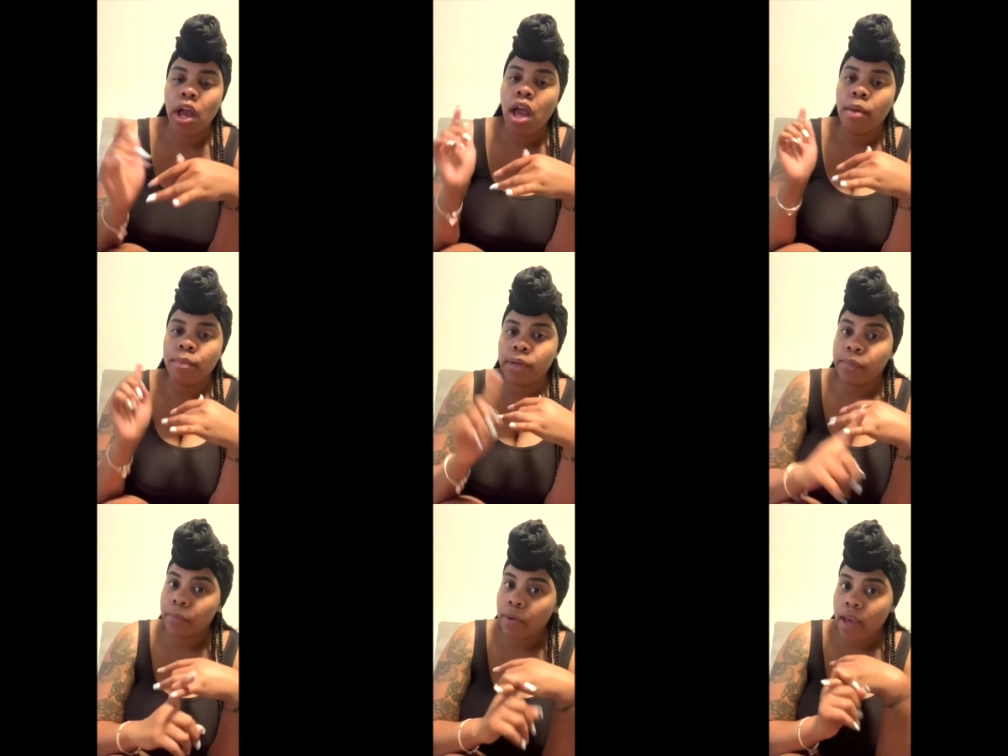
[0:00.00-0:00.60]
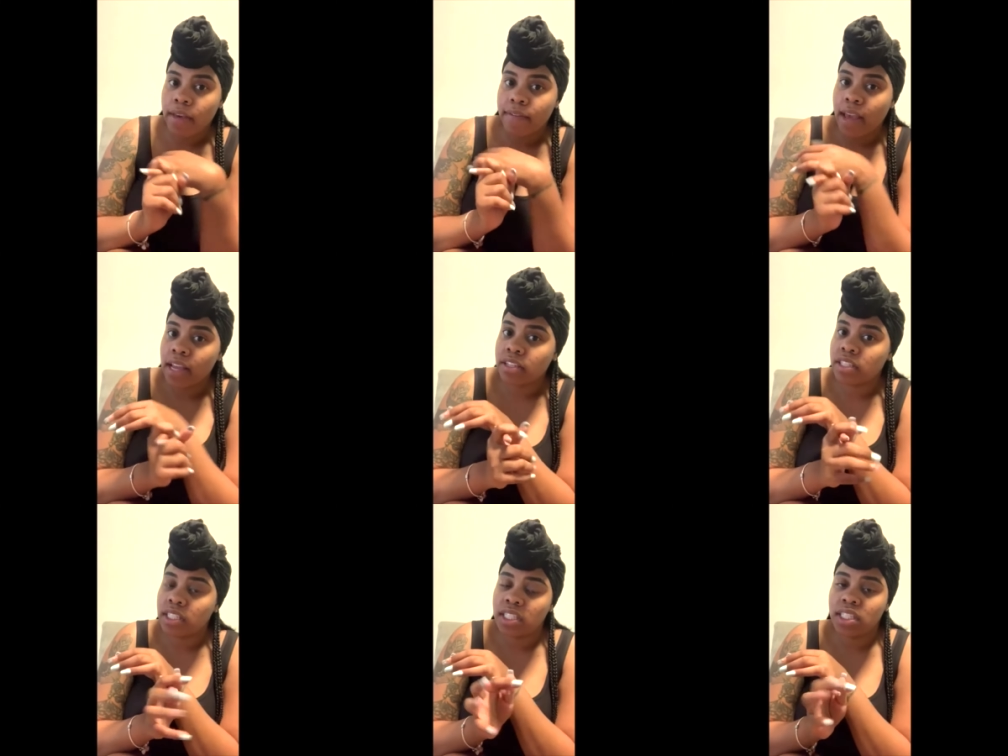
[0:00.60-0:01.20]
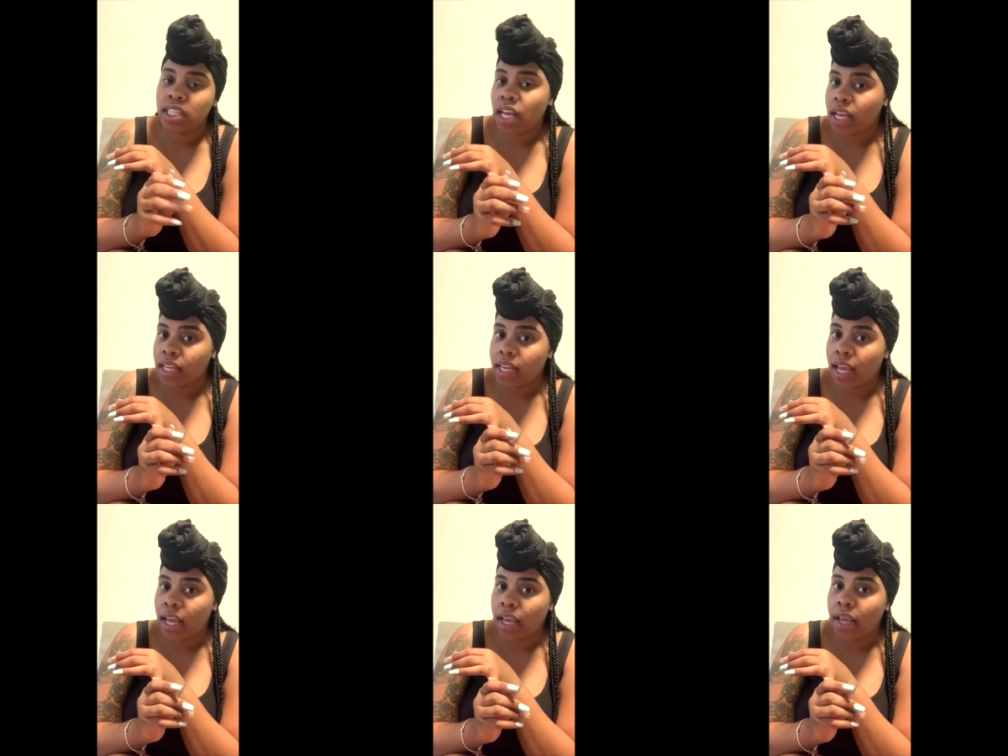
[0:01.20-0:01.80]
people have actually
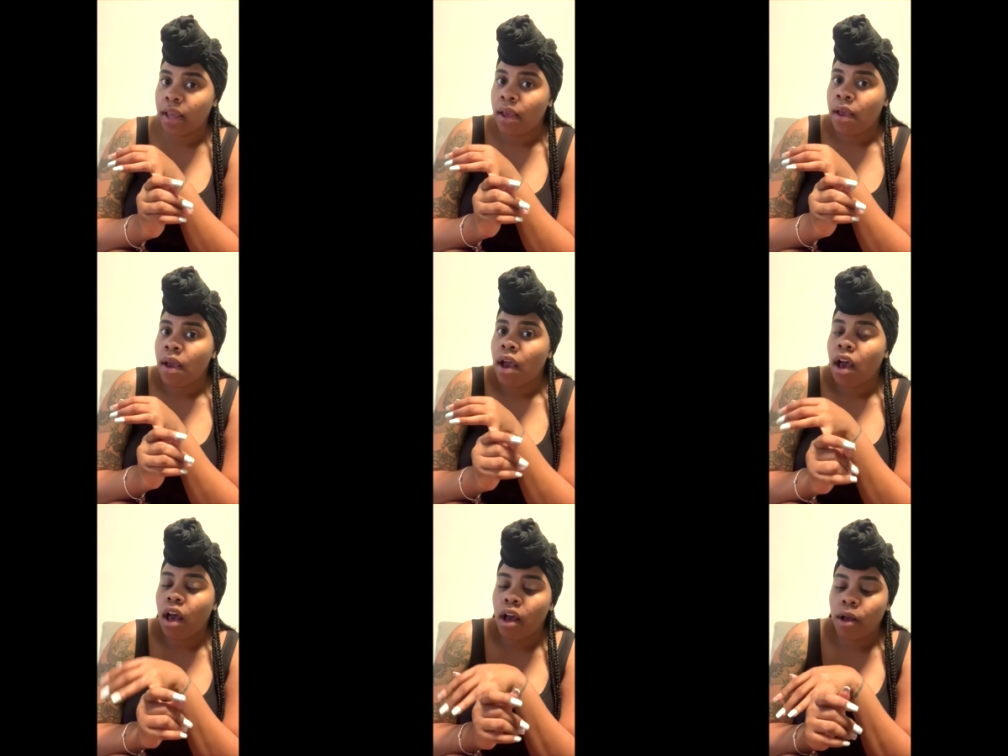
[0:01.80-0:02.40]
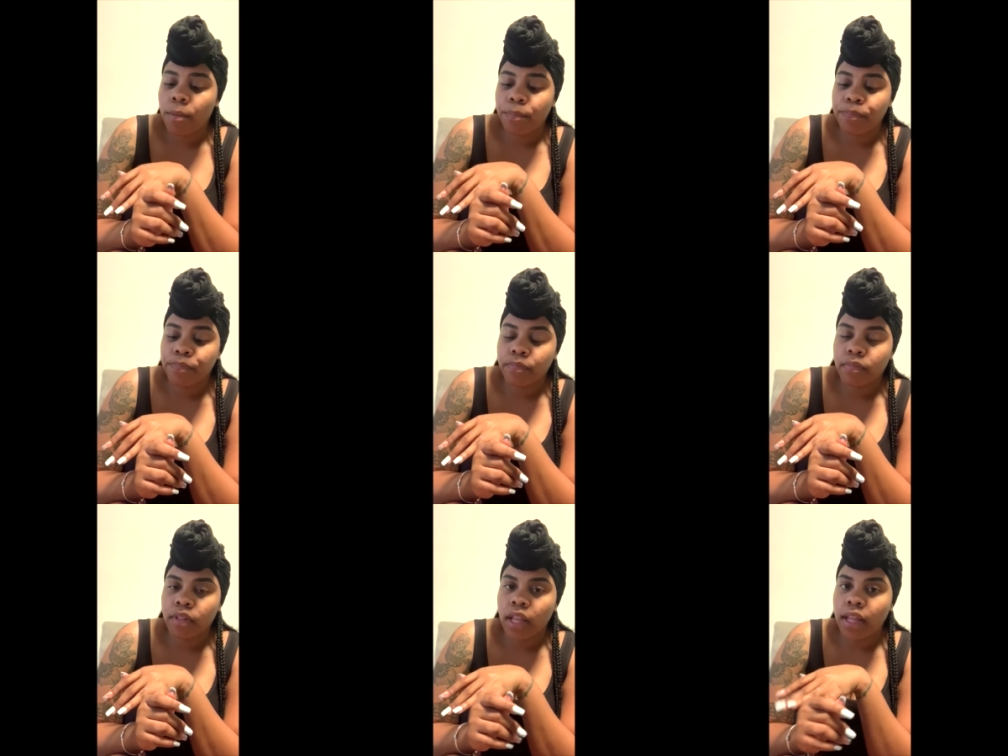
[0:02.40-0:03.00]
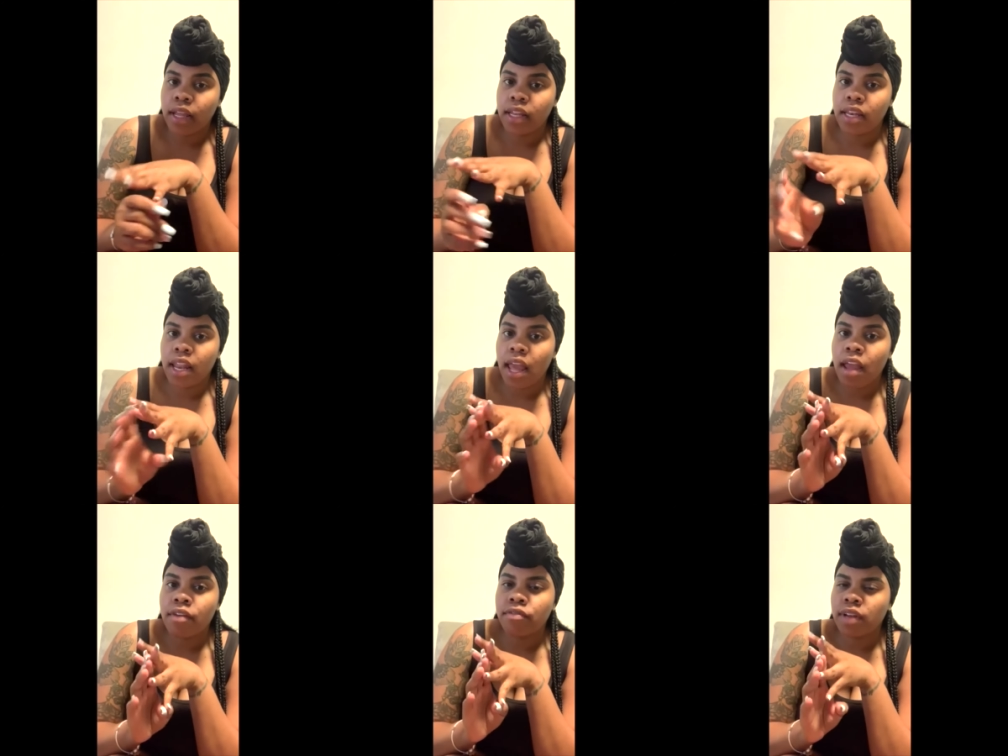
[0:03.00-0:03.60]
stayed at, and
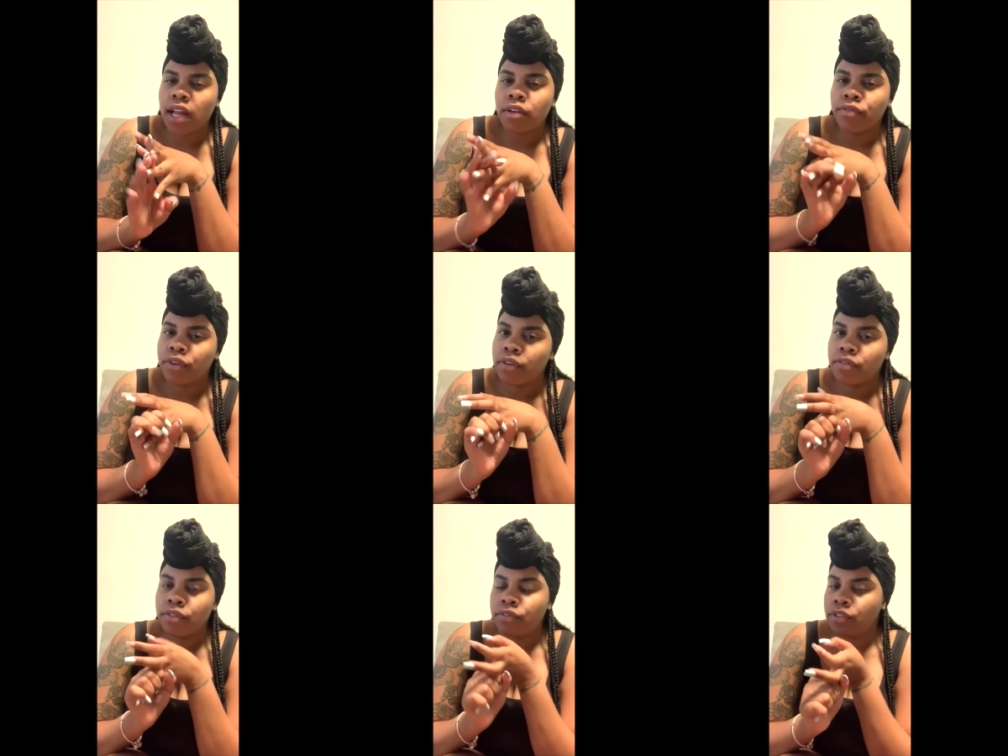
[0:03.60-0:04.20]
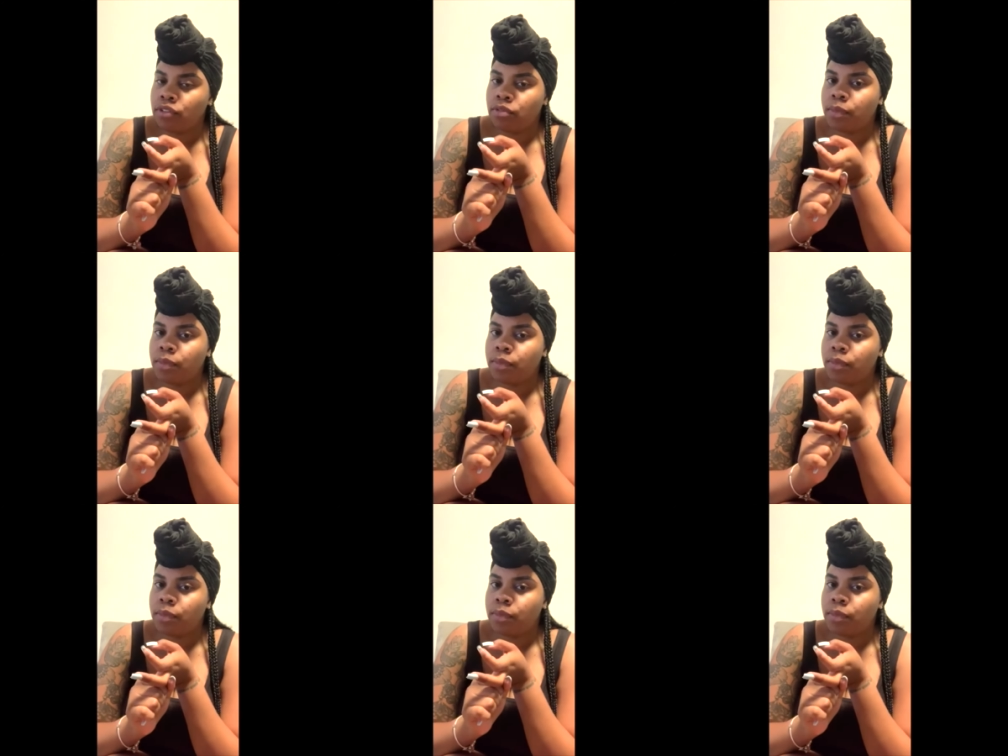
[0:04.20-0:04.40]
have like real reviews,